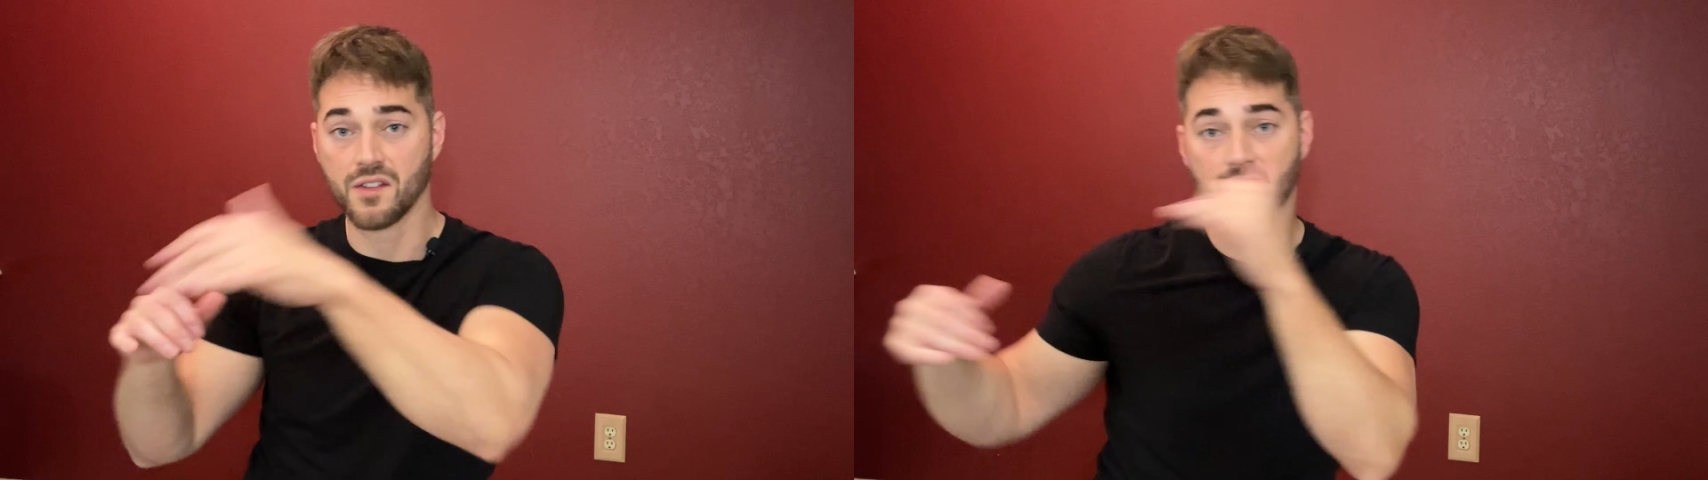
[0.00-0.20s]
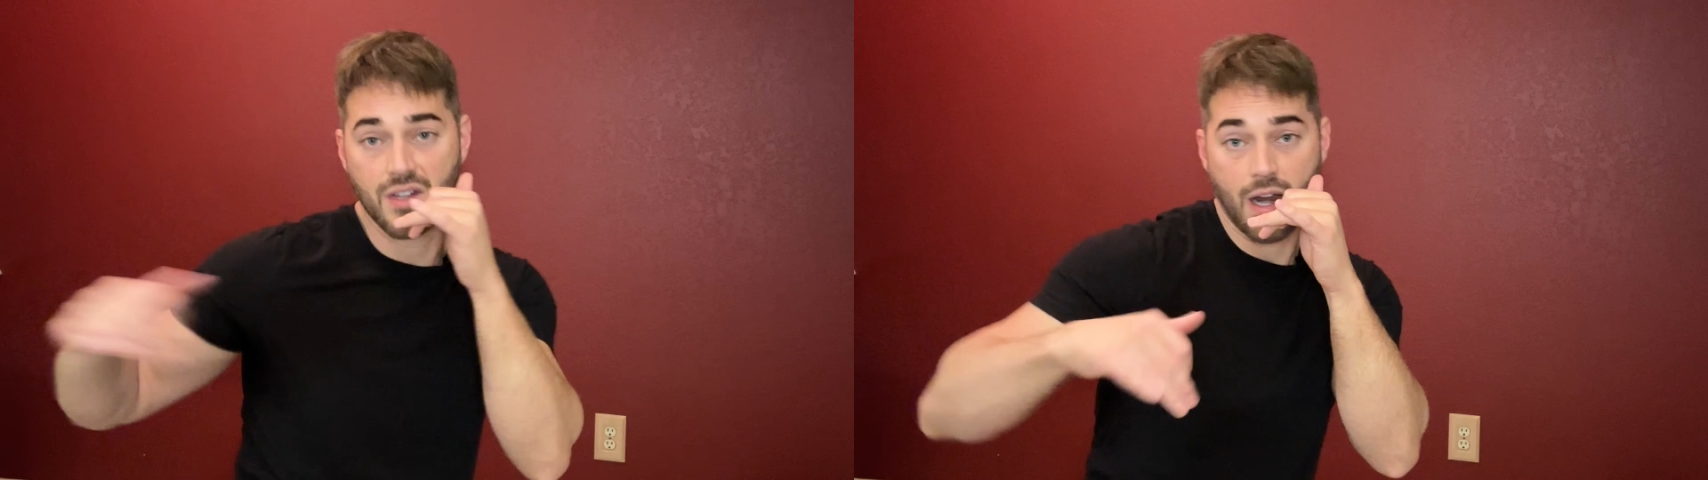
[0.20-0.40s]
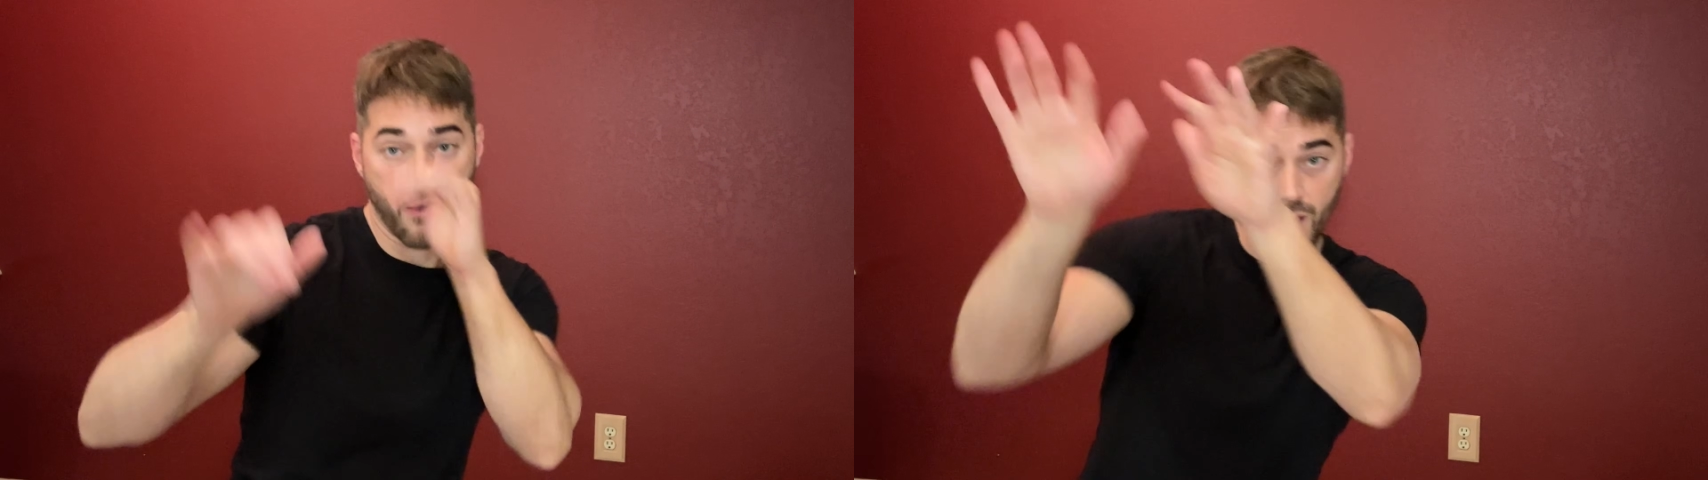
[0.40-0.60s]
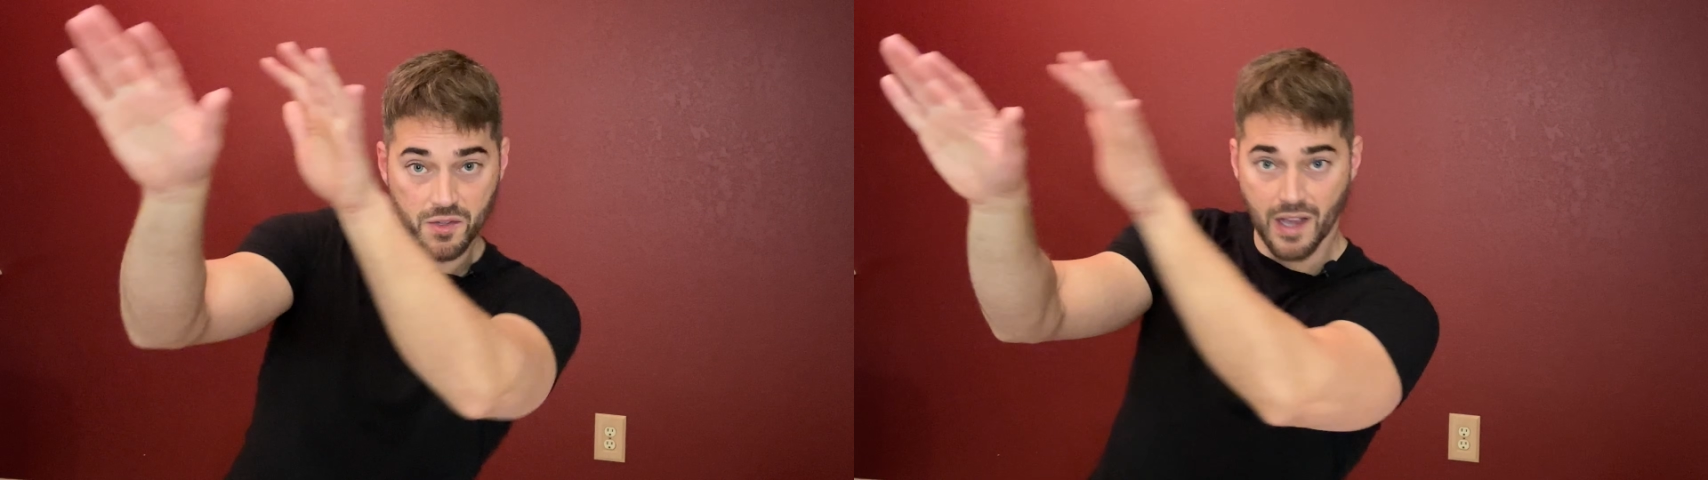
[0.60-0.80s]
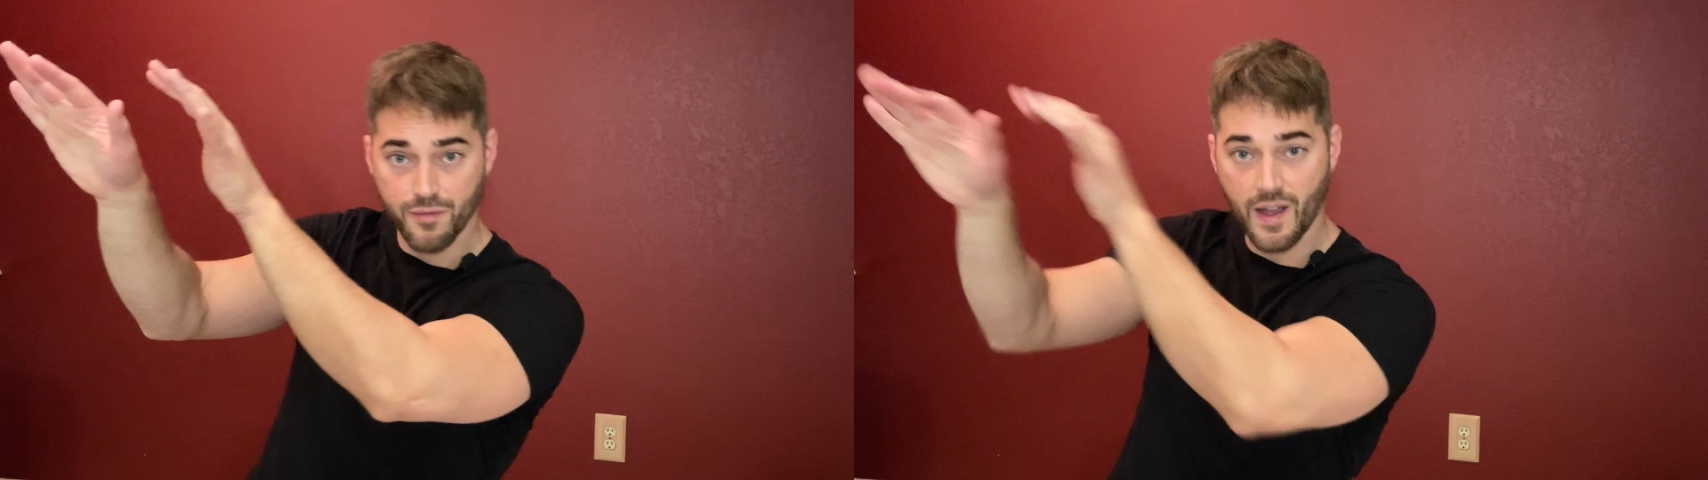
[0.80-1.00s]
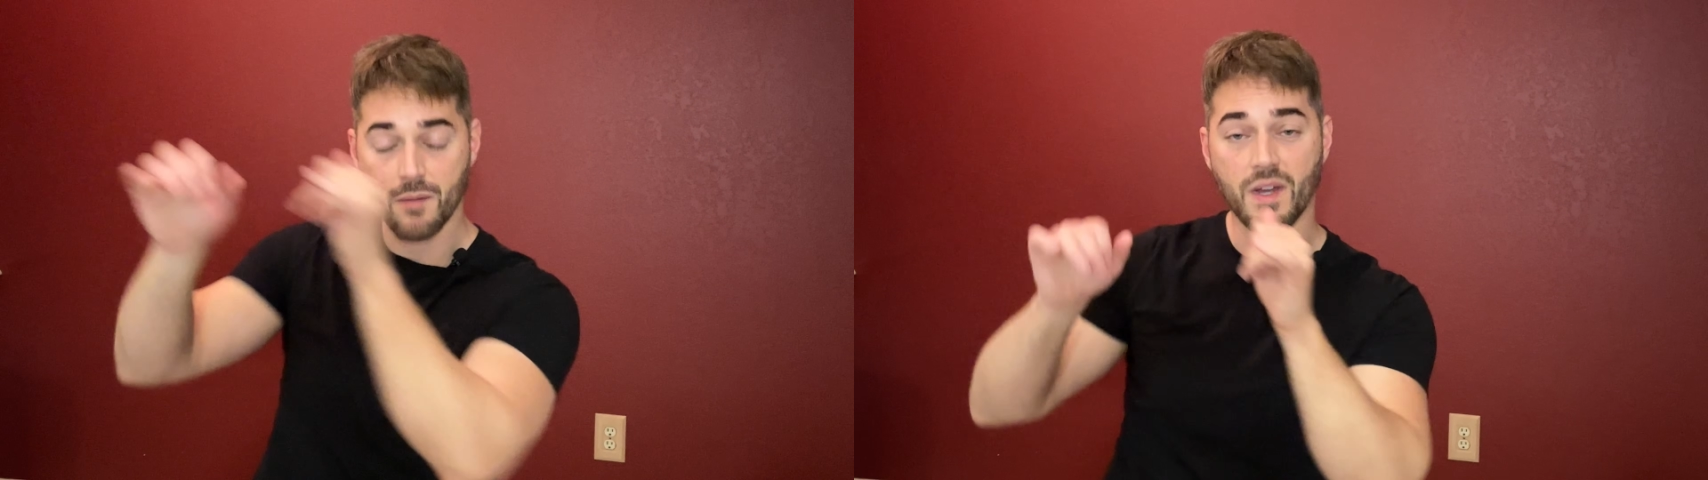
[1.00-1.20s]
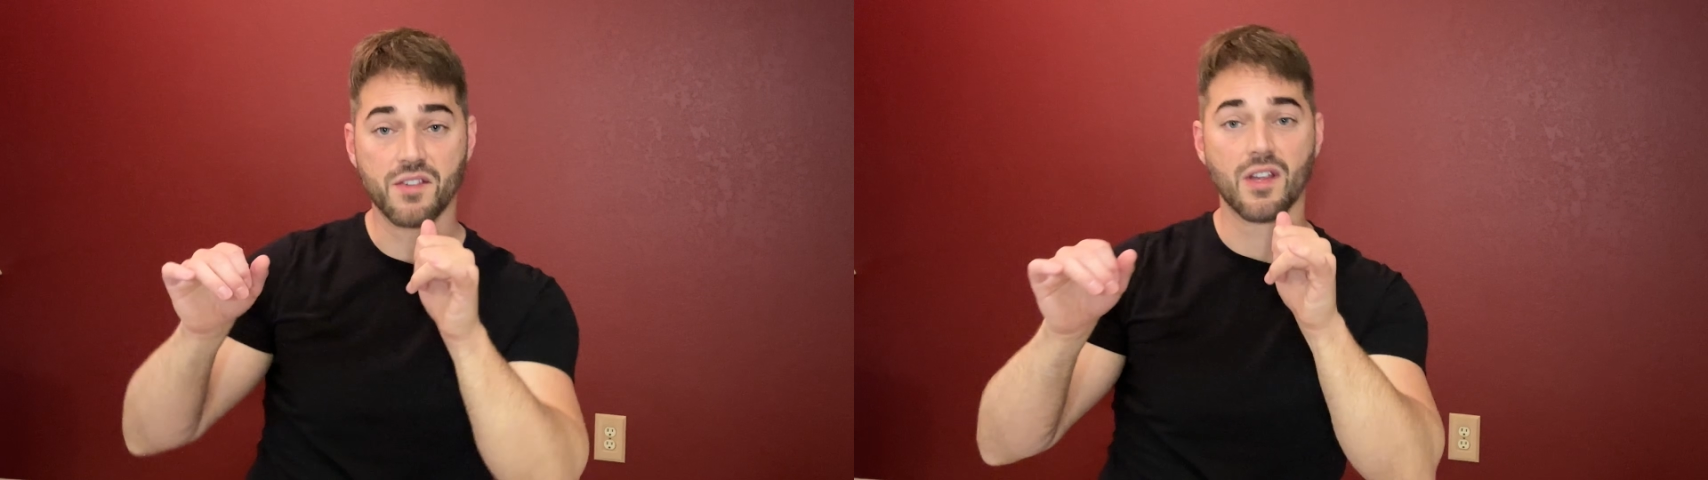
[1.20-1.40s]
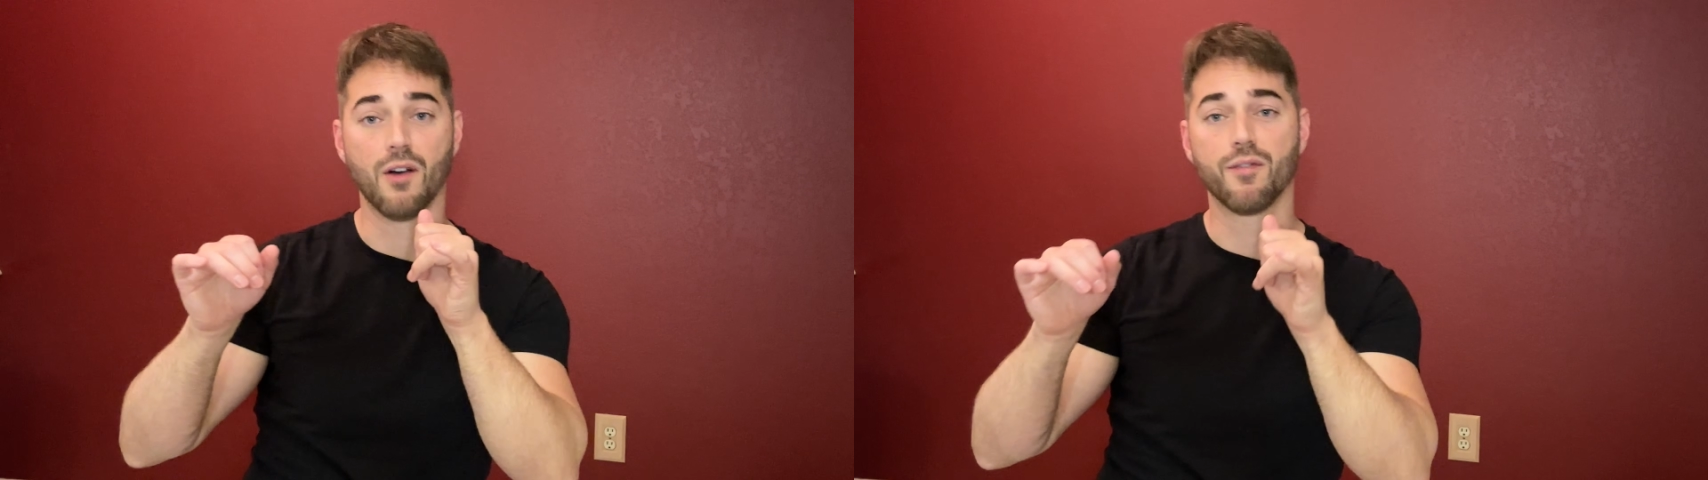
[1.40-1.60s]
scenarios I find
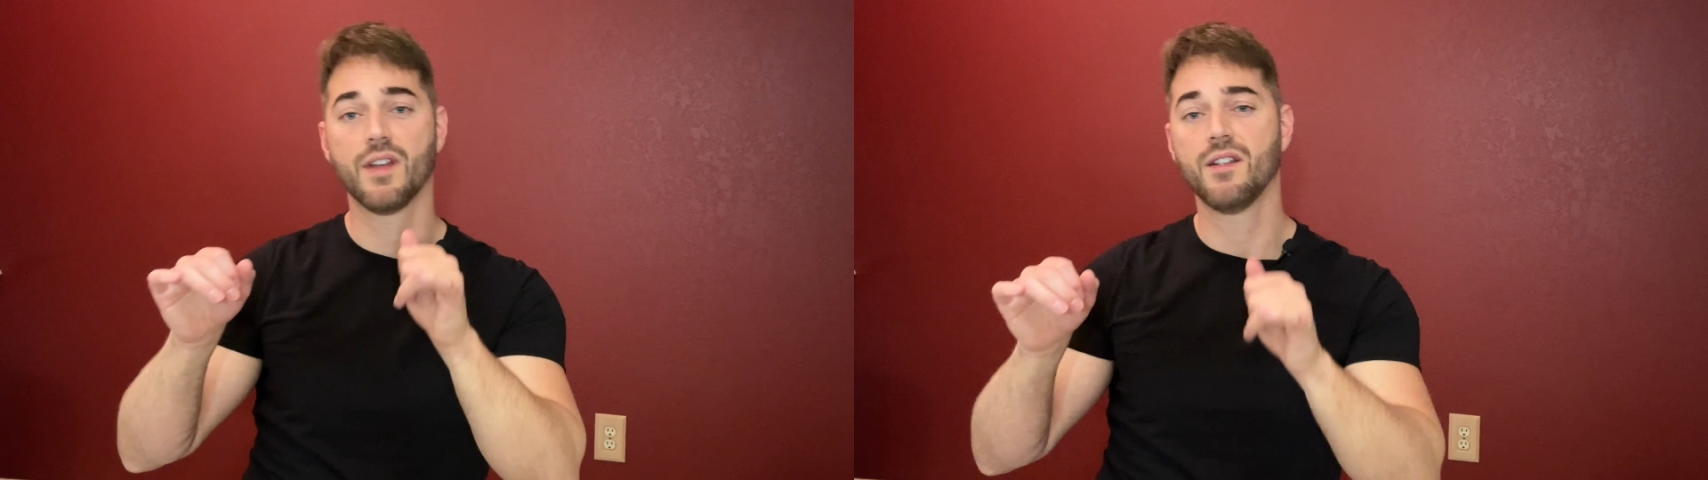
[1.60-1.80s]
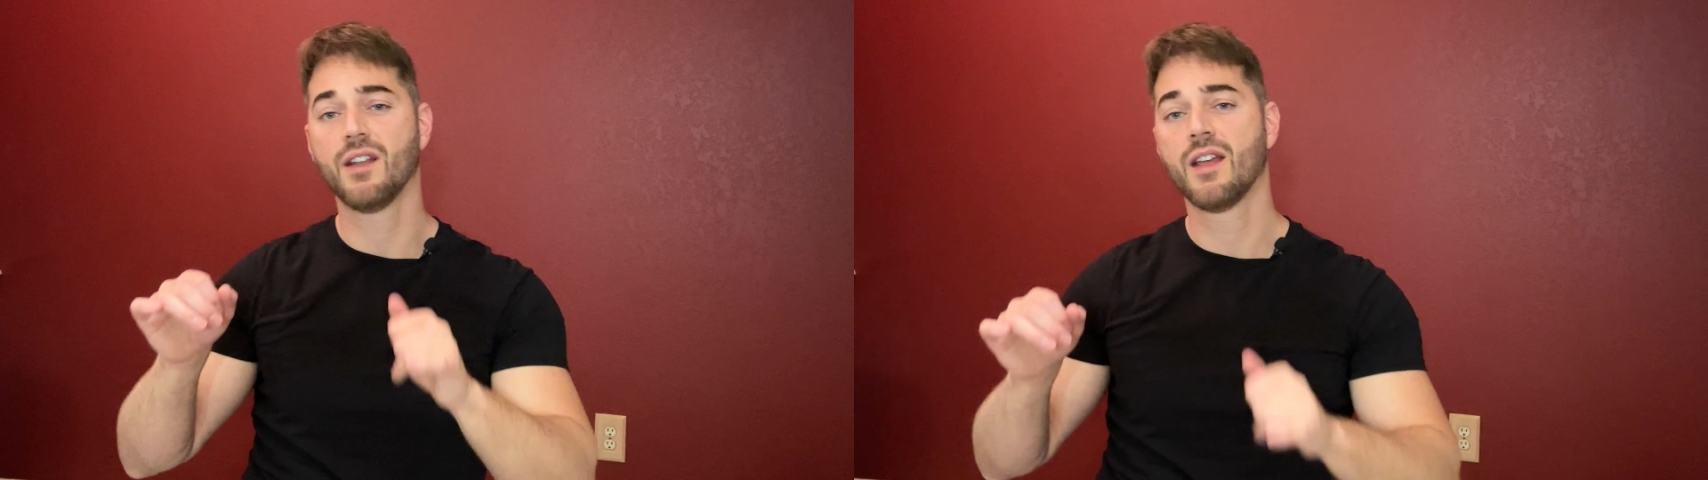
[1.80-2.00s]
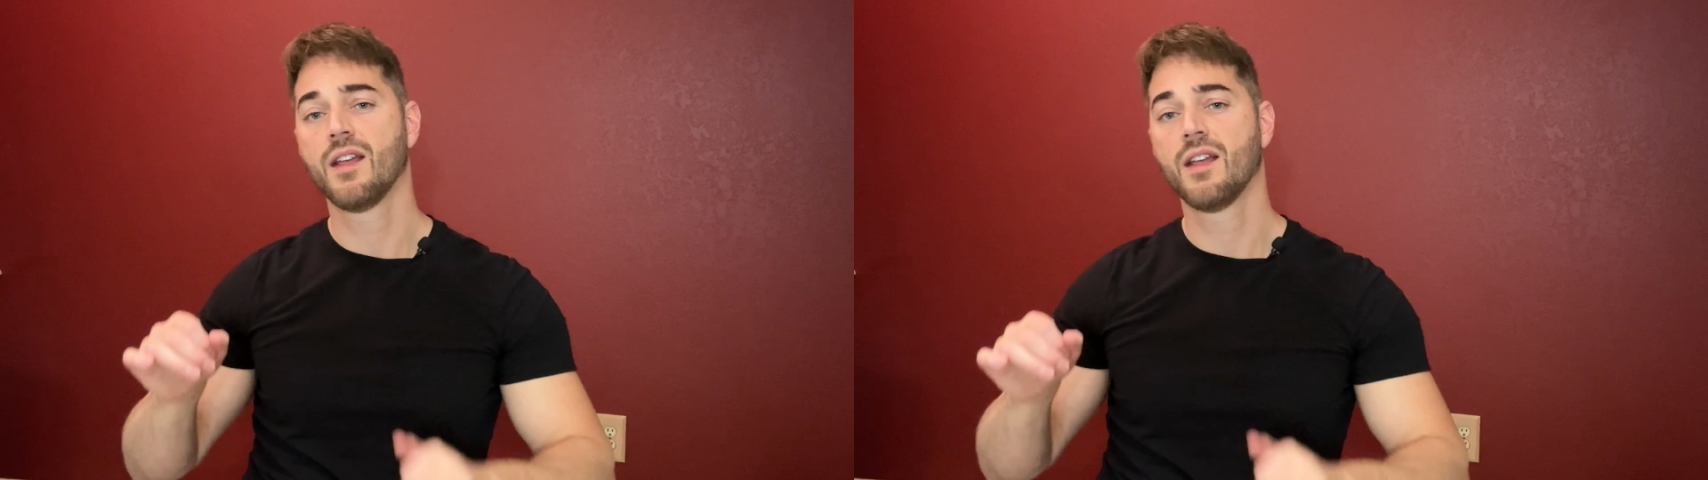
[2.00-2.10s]
myself in.